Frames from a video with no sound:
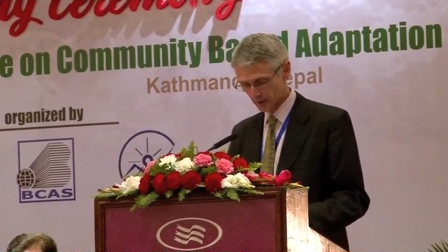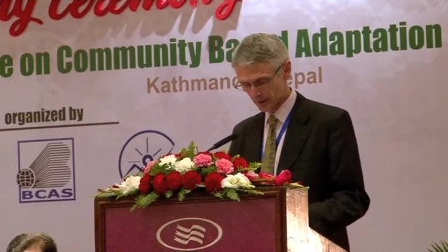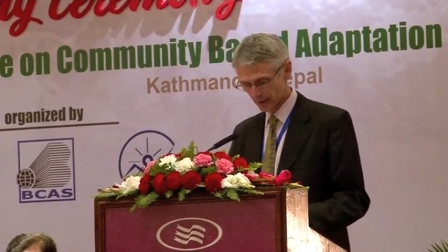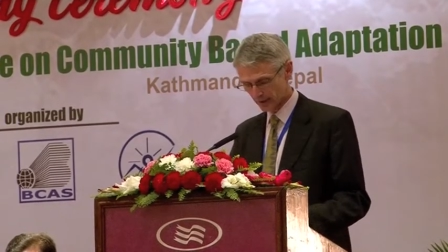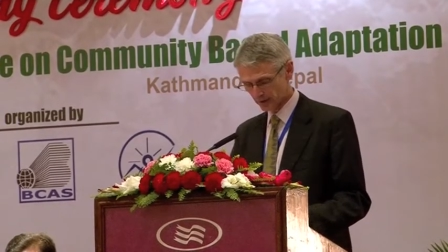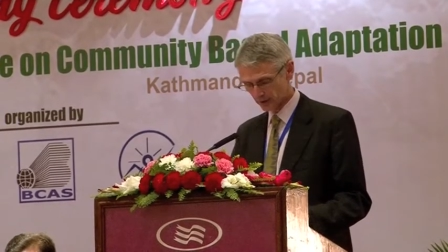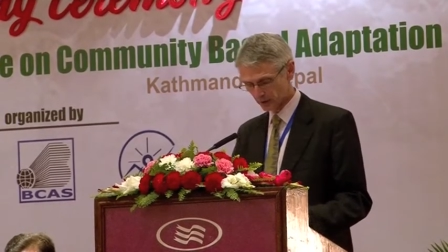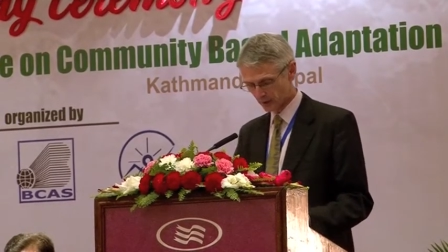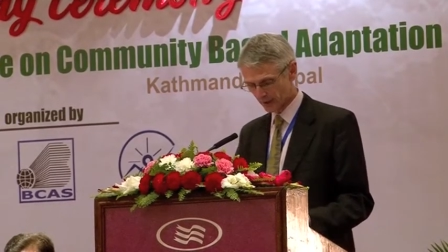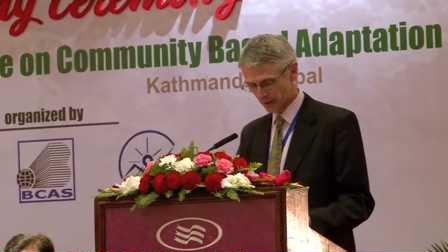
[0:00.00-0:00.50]

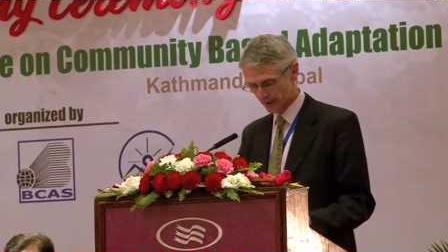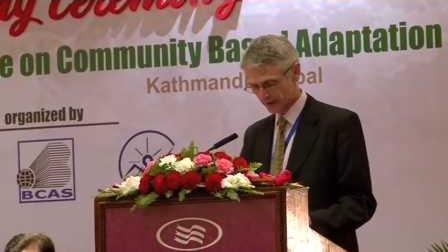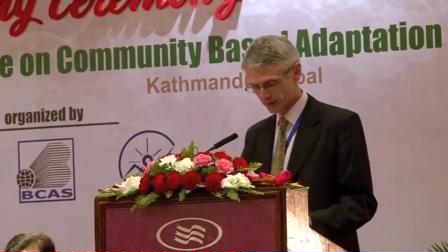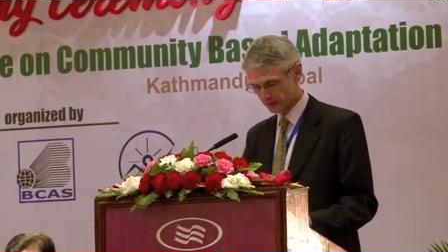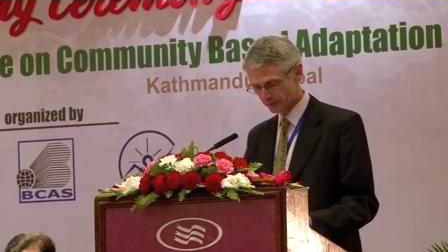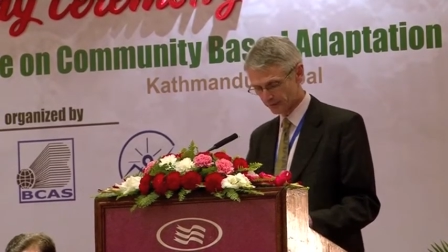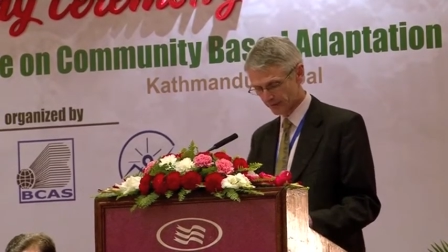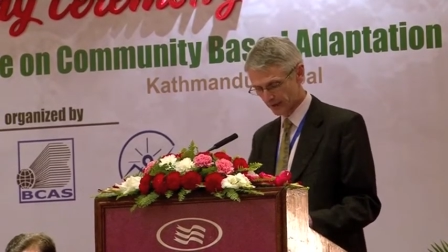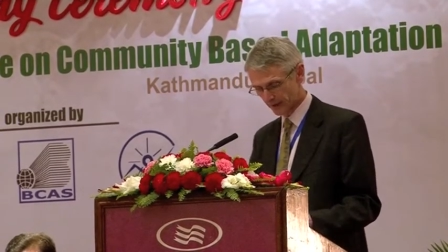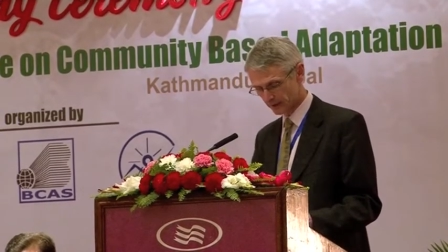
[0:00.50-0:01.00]
and to
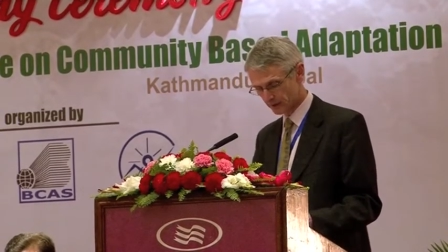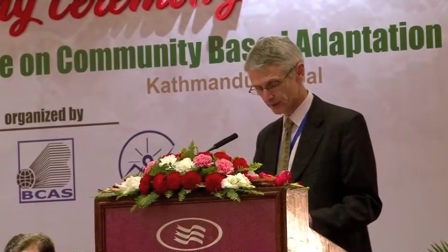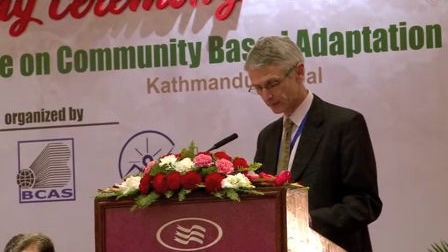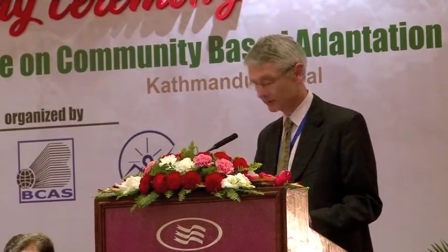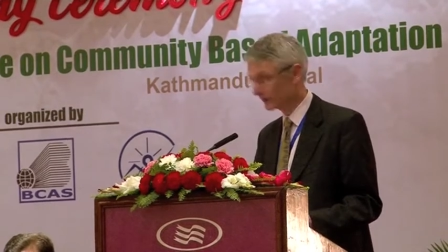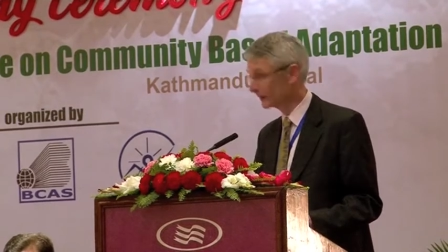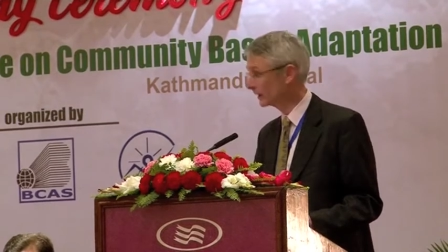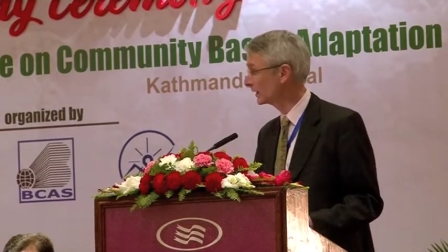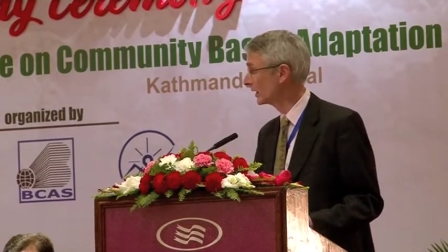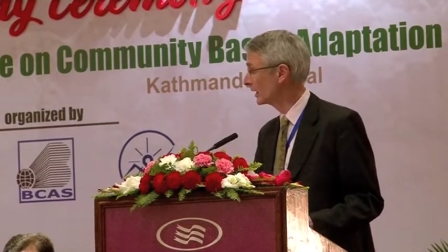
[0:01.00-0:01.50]
act
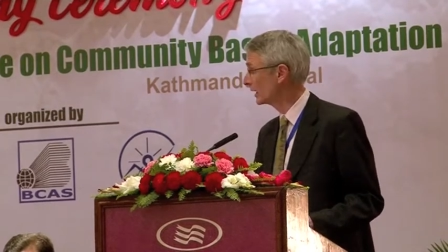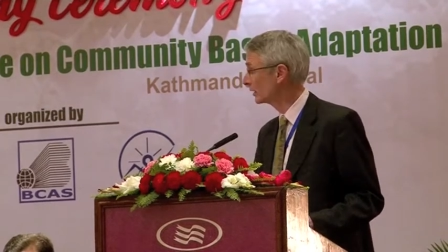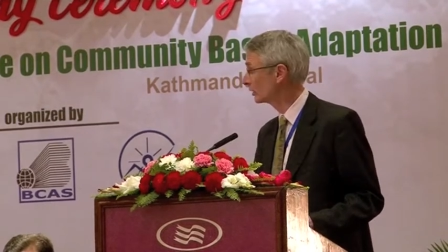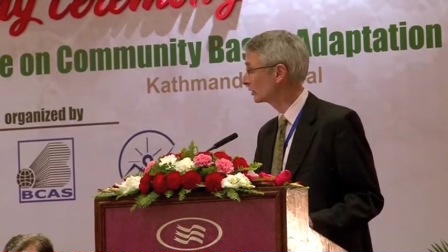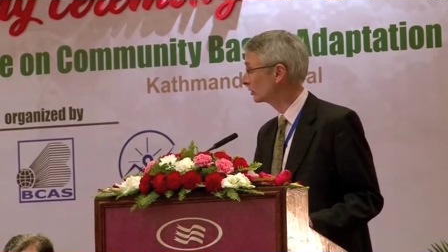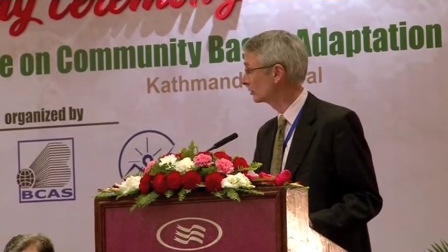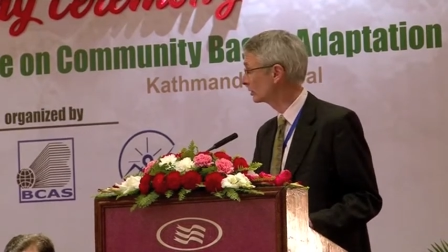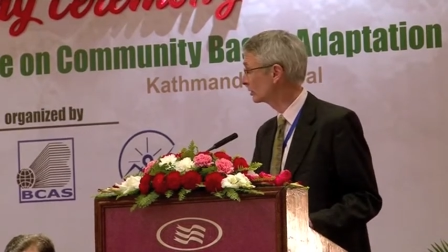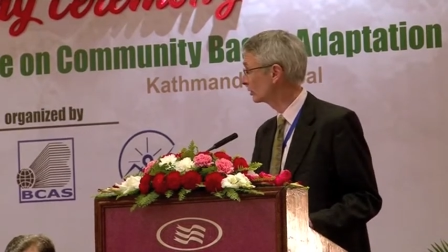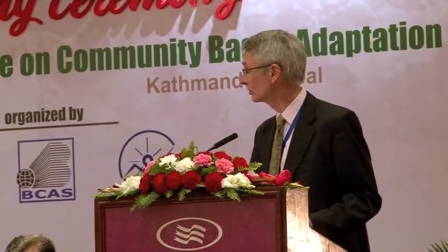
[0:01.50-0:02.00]
effectively
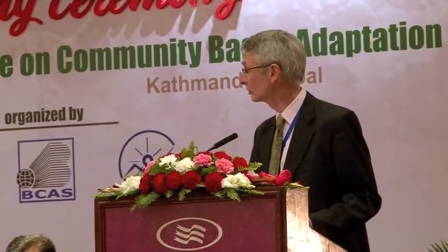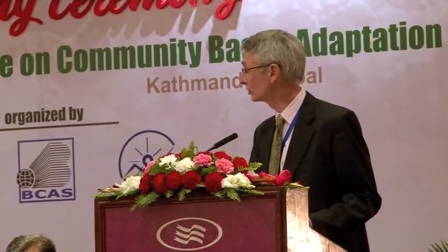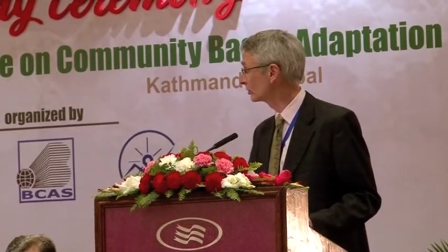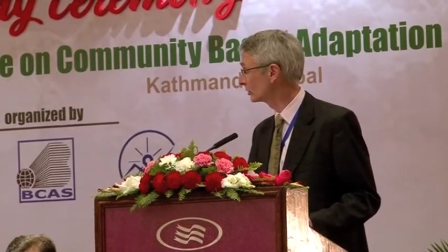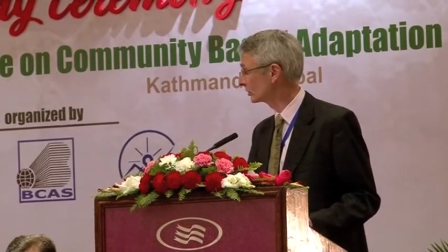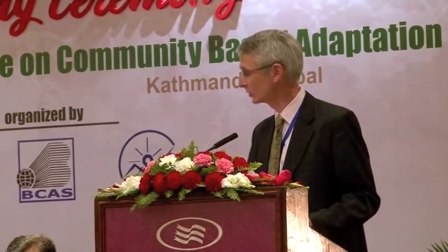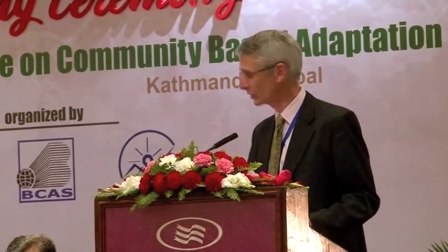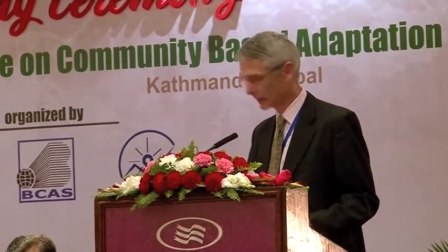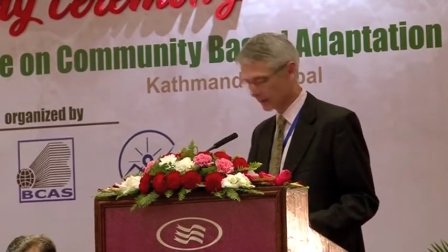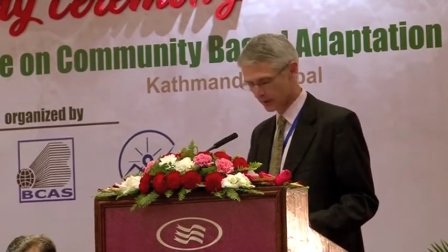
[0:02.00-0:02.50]
to reduce
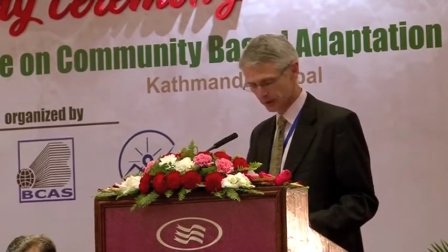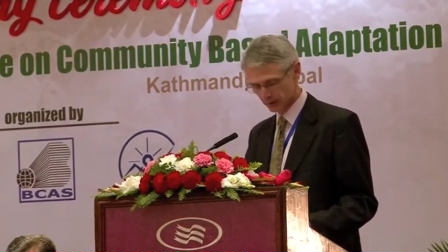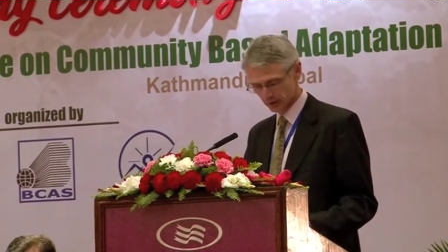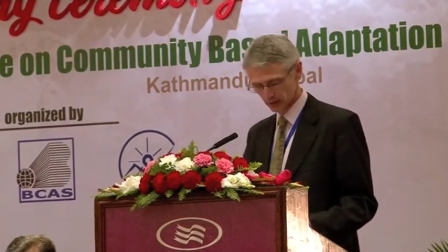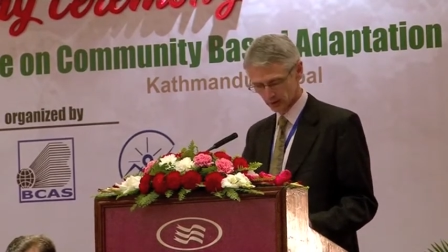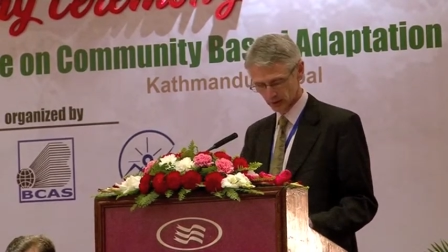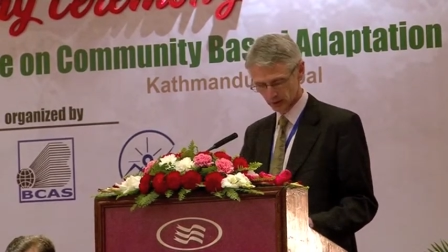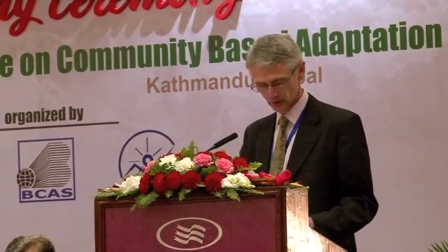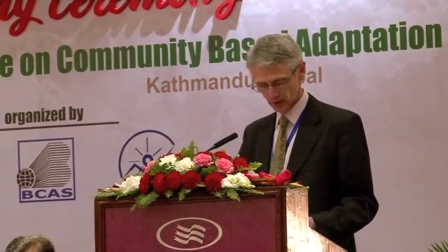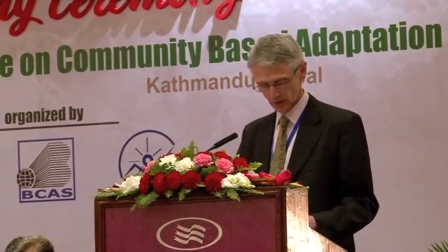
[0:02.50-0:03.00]

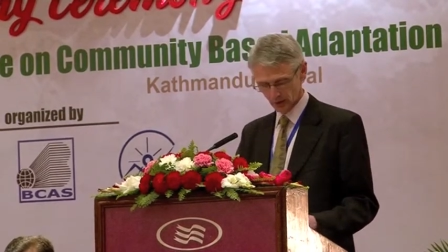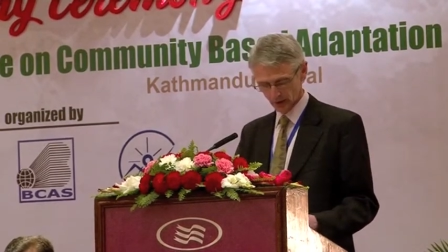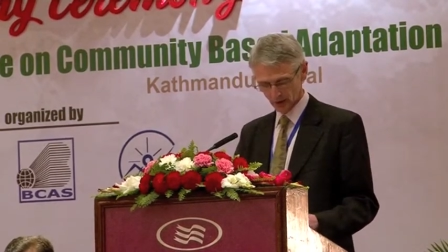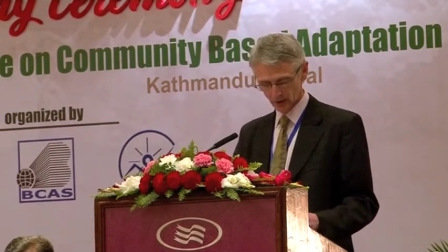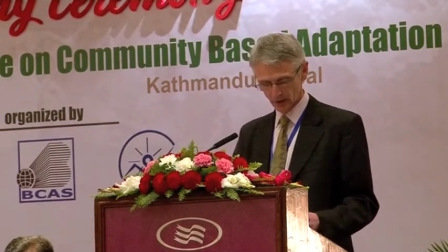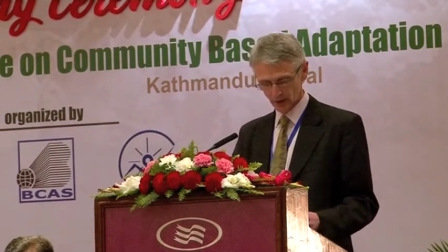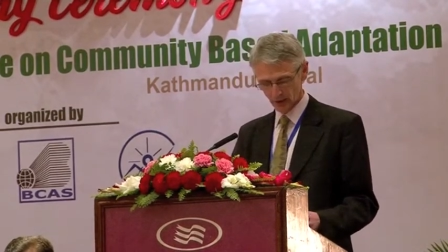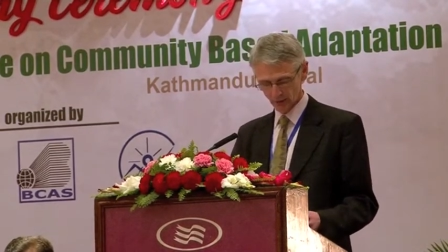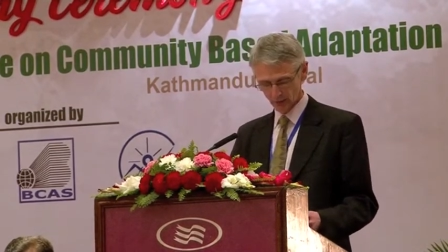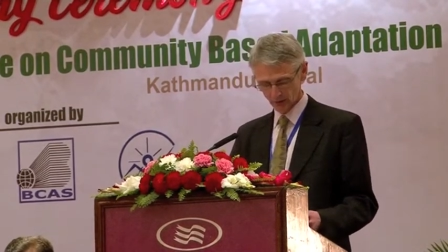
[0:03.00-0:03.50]
society's
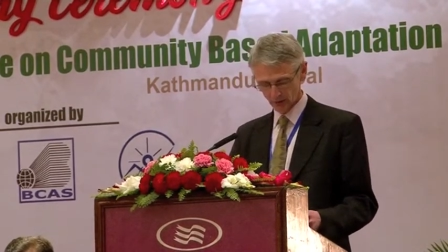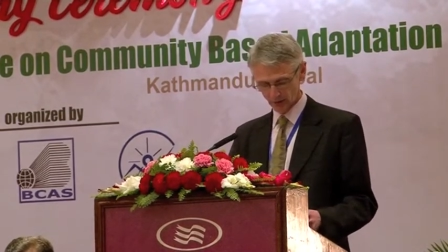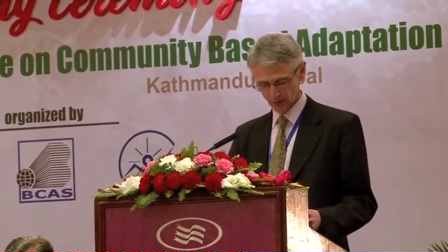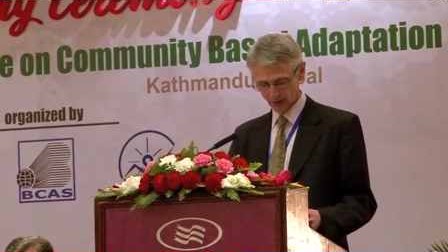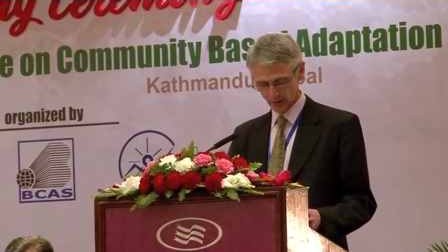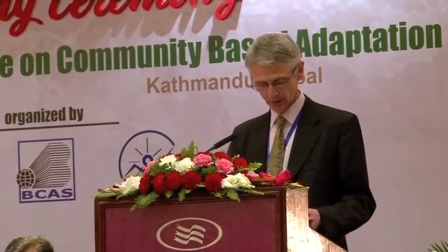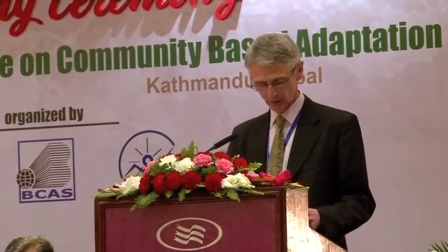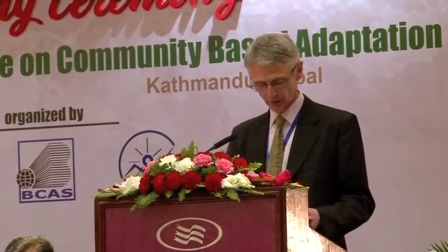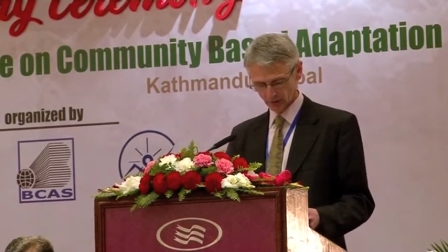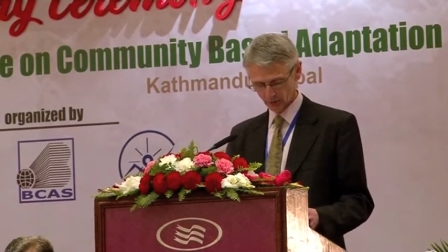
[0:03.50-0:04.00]

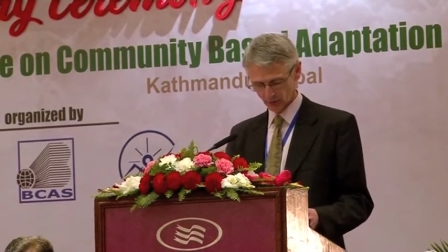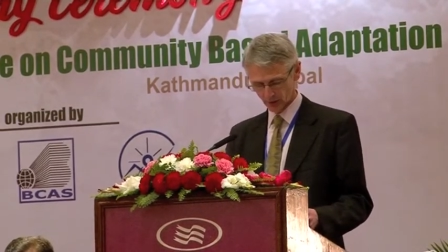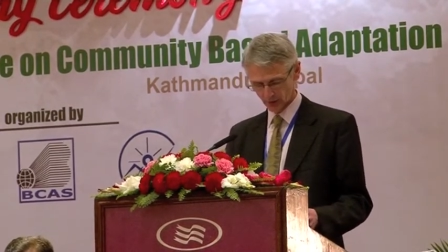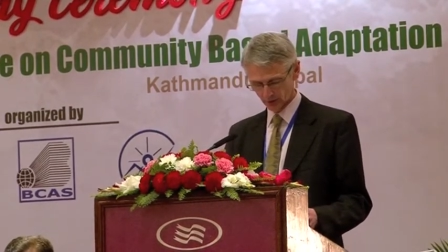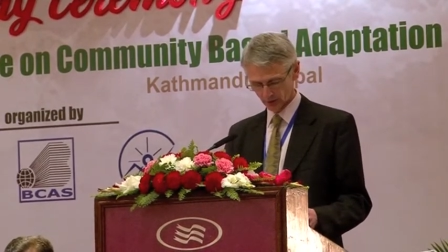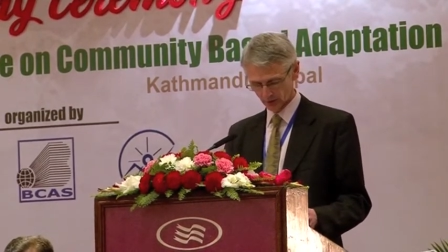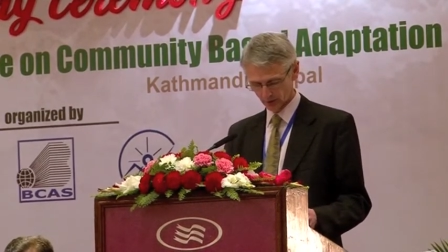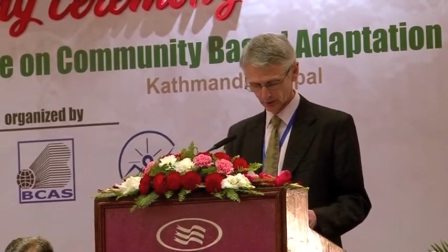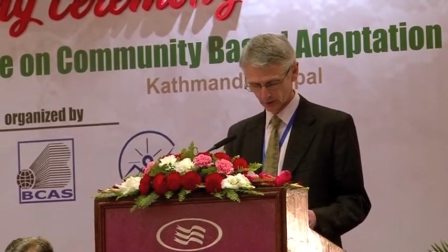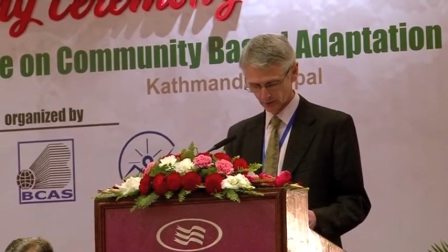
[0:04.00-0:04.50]
climate-related
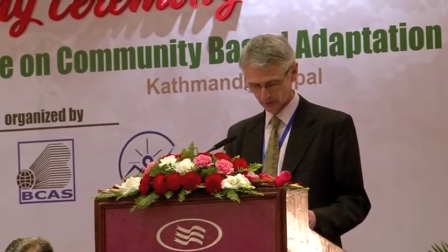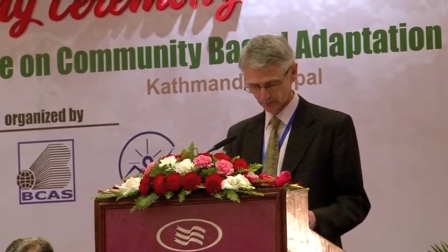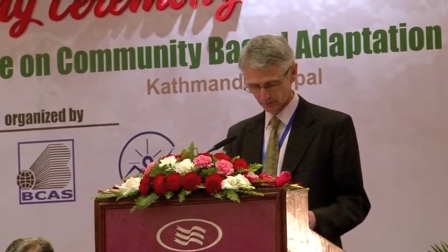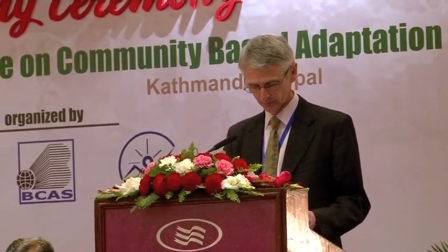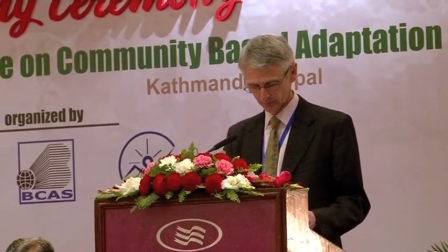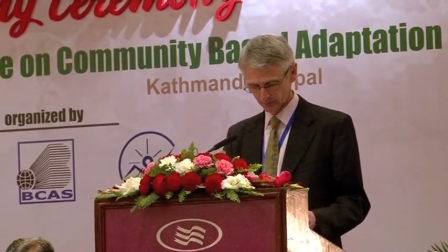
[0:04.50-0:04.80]
risks.